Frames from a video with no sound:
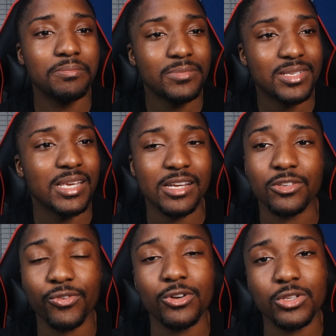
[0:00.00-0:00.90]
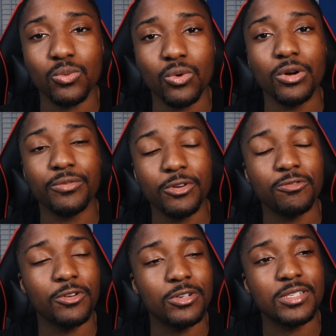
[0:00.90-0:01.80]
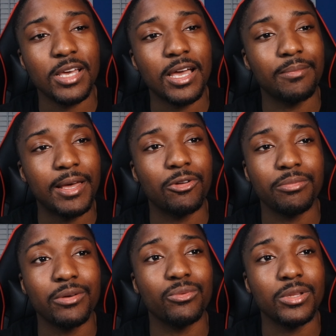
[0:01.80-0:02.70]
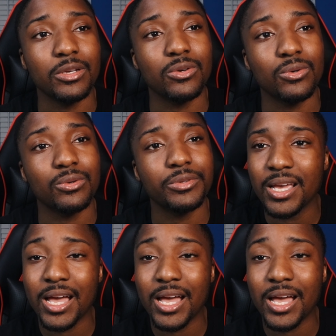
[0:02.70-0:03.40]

seeing his first award for the first time. That would have been really cool.